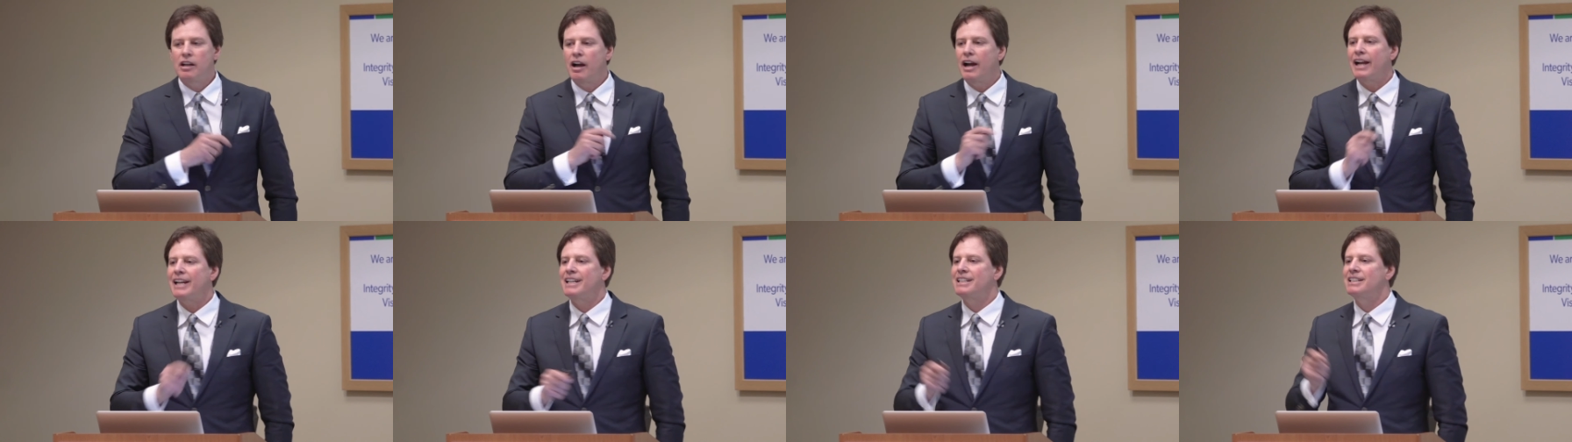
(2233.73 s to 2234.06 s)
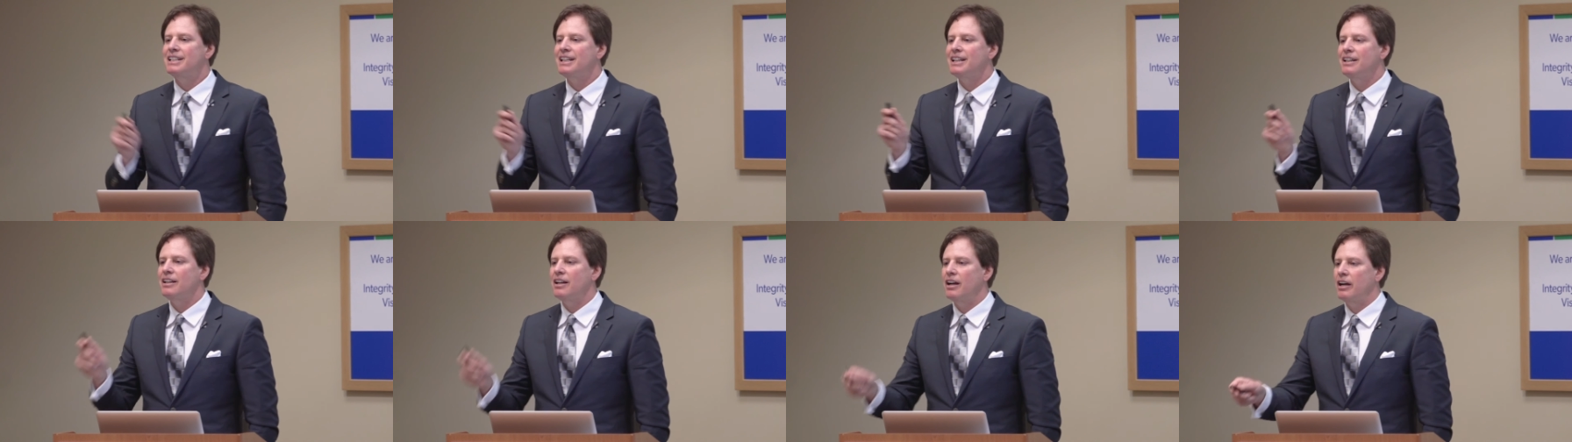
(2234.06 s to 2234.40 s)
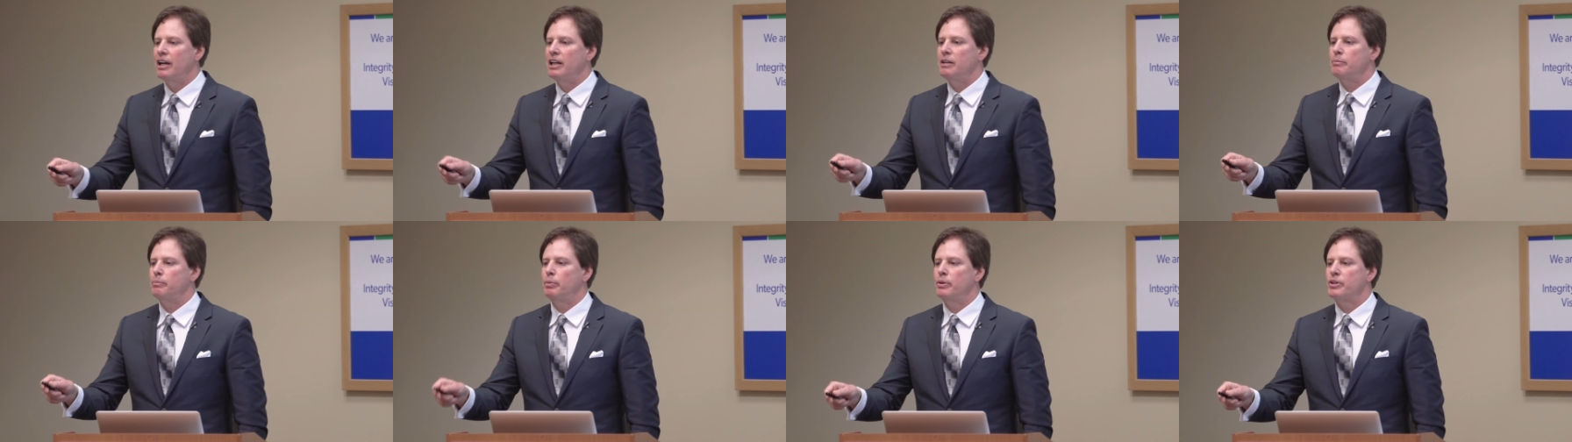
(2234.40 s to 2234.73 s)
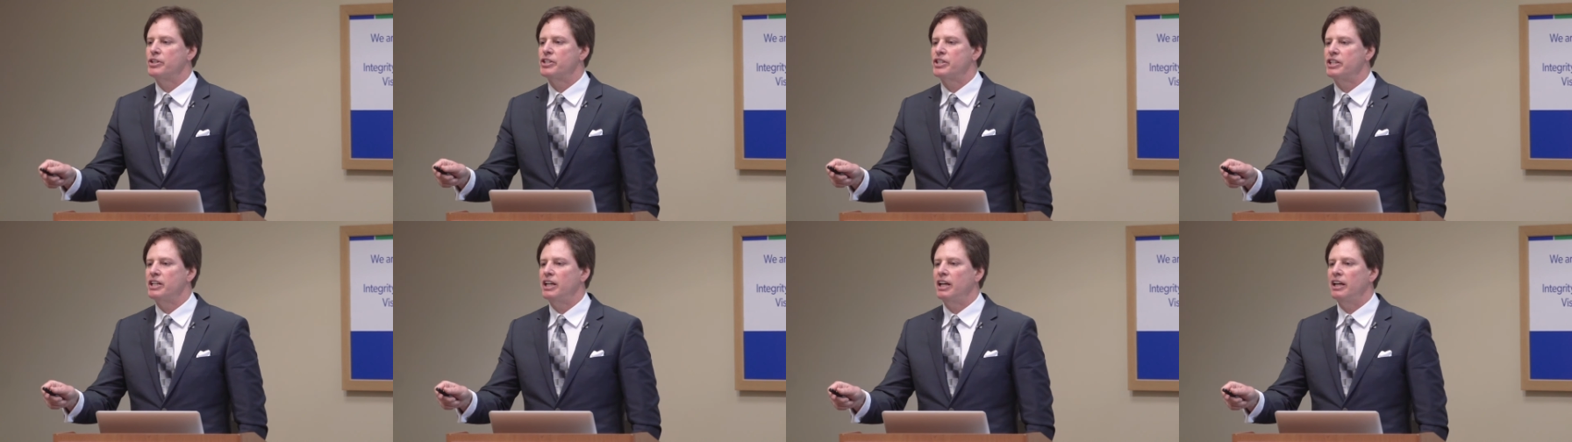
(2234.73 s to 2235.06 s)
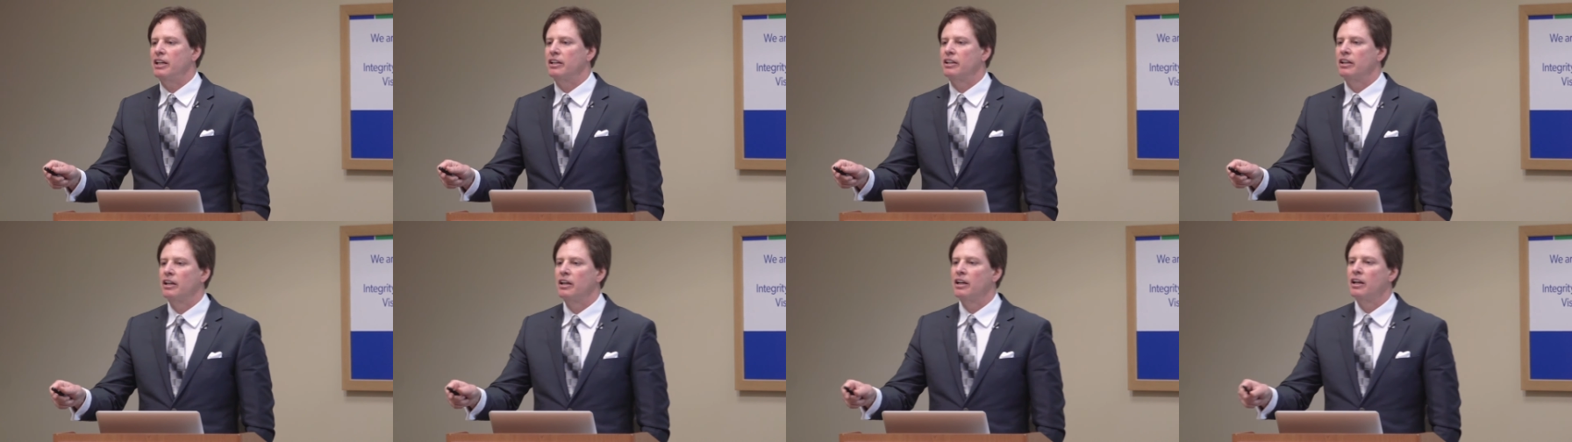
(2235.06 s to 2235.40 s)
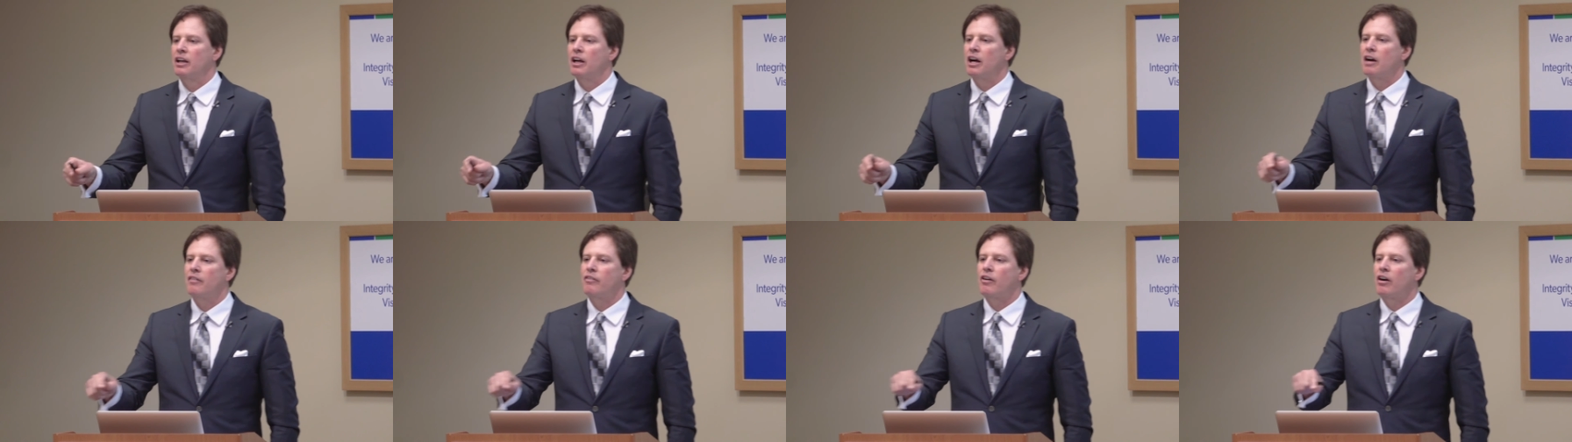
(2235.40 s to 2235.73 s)
99%
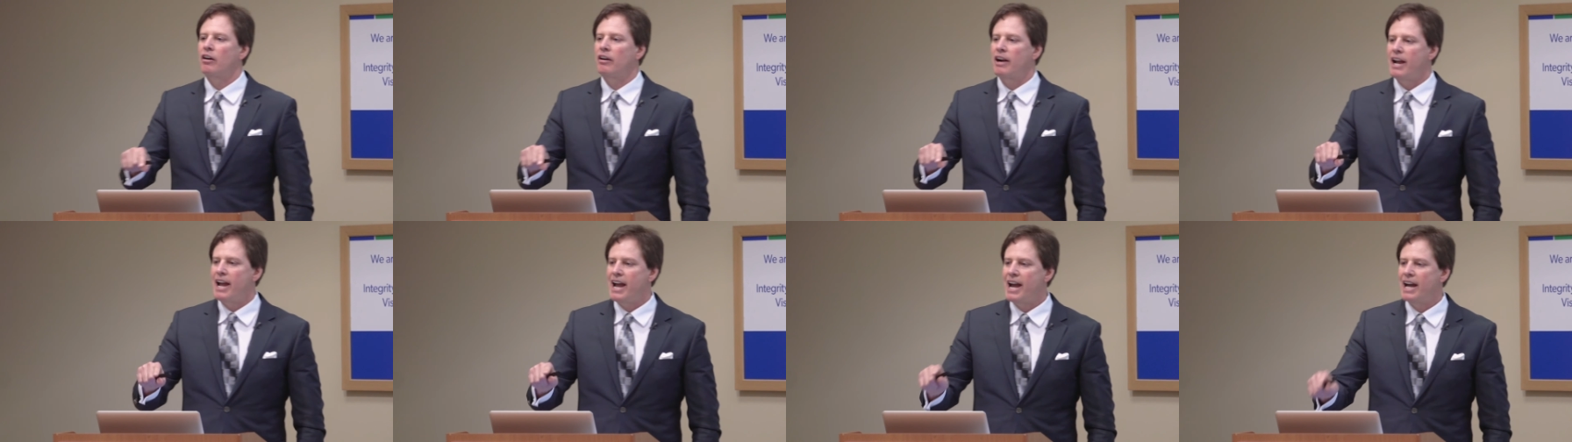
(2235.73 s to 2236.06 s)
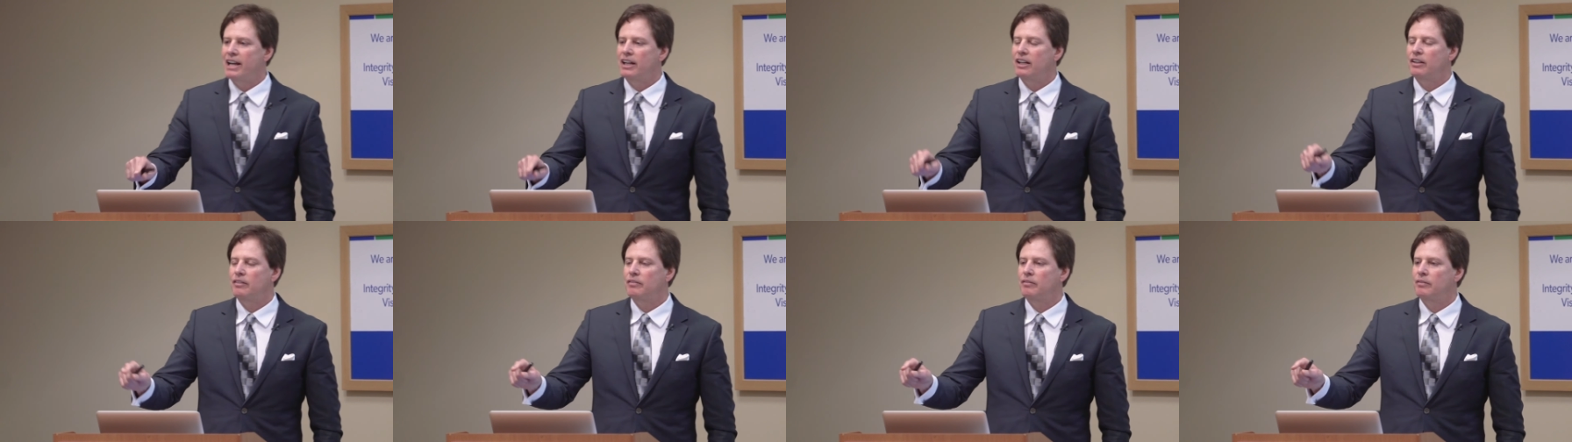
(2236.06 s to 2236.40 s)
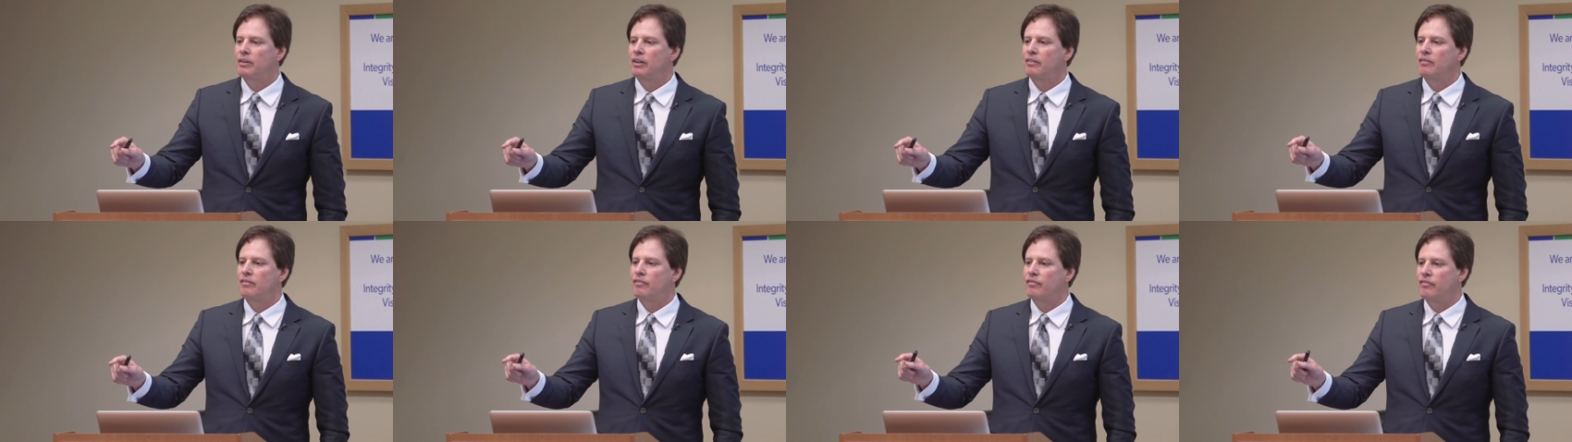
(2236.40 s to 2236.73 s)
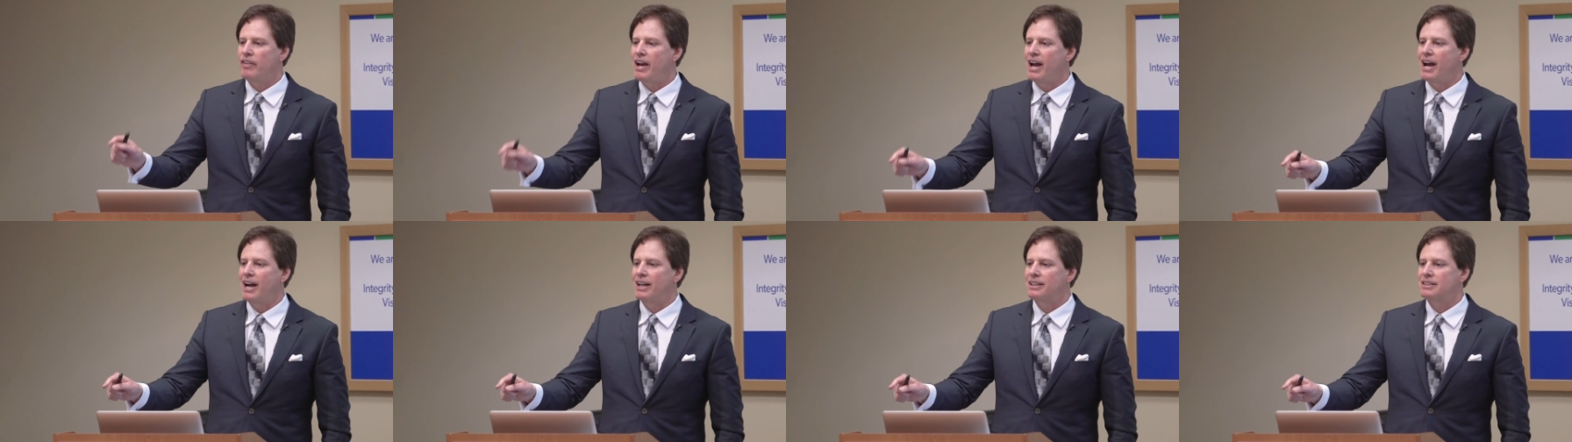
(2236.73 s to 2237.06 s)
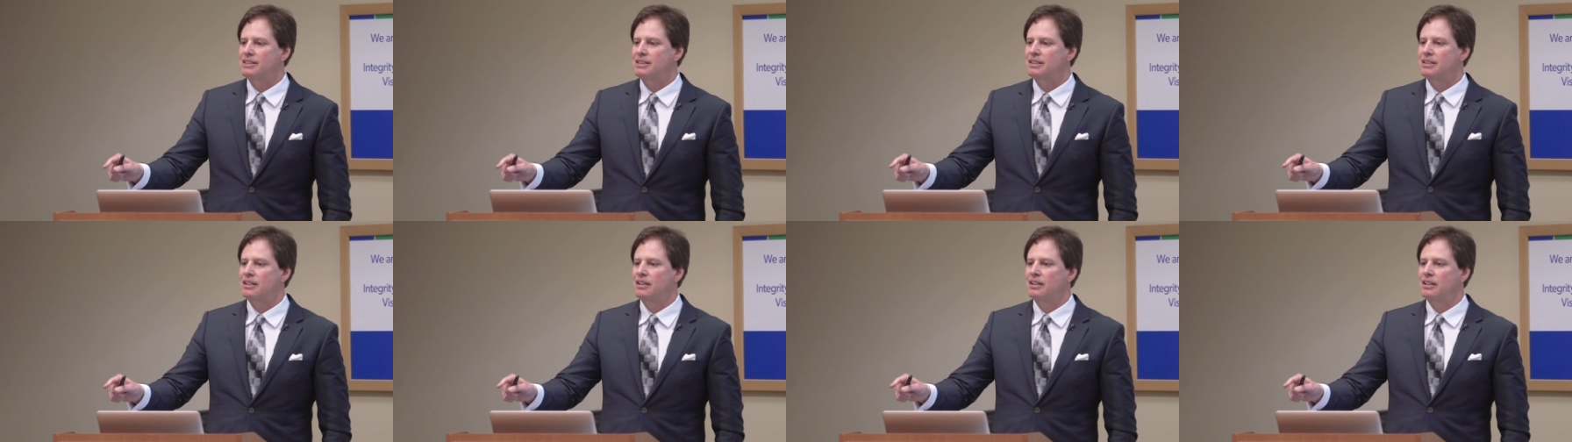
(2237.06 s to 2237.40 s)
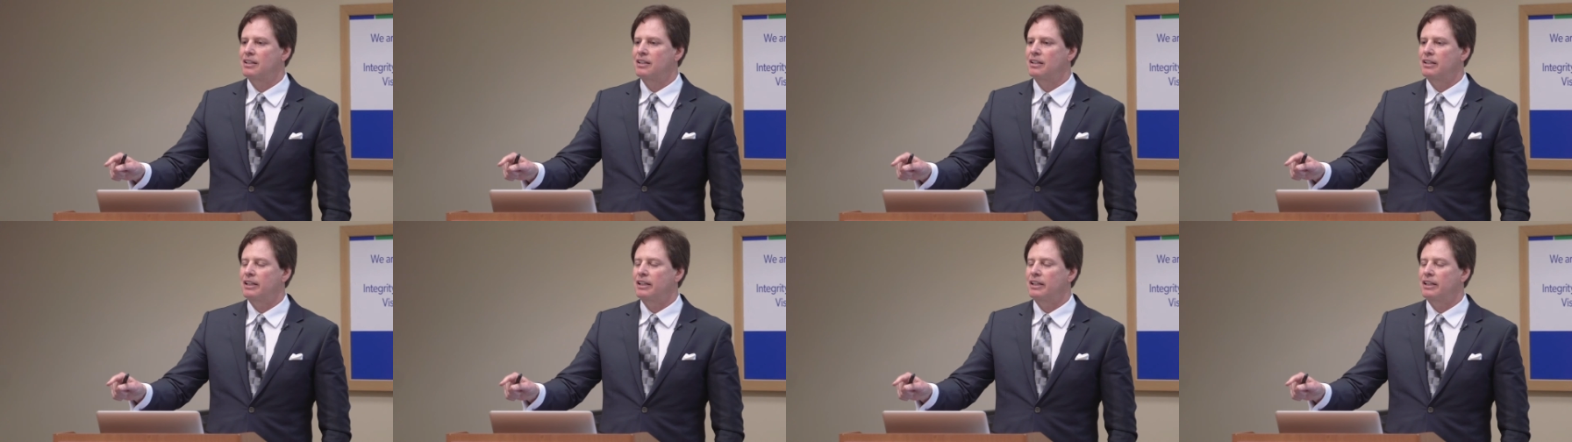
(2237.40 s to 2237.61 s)
of our added fats